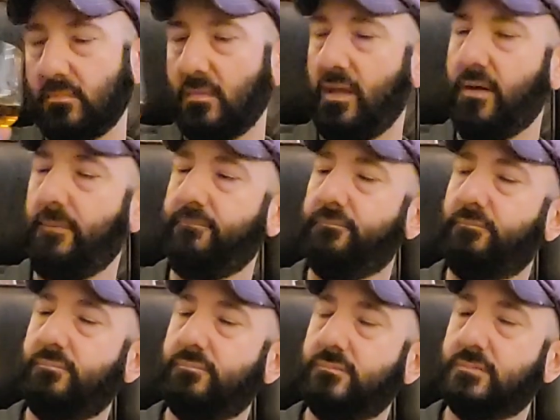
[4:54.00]
Yep,
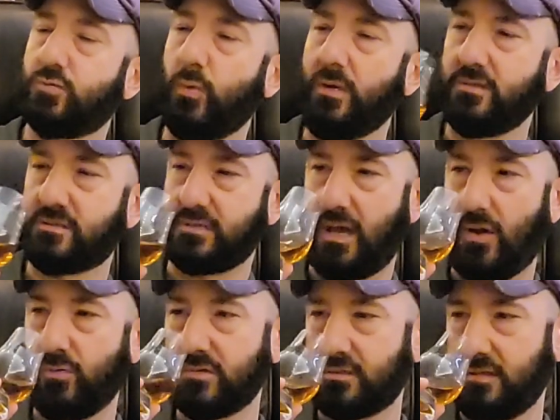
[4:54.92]
sweet and
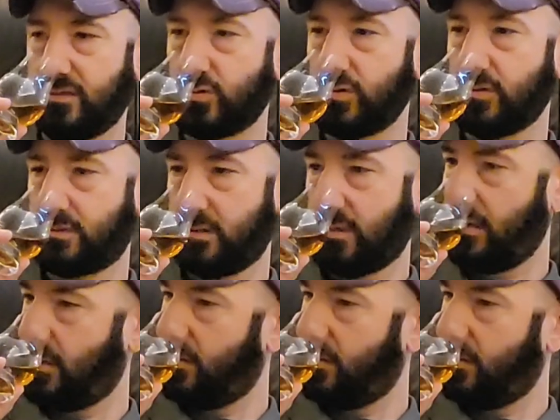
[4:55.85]
sour citrus,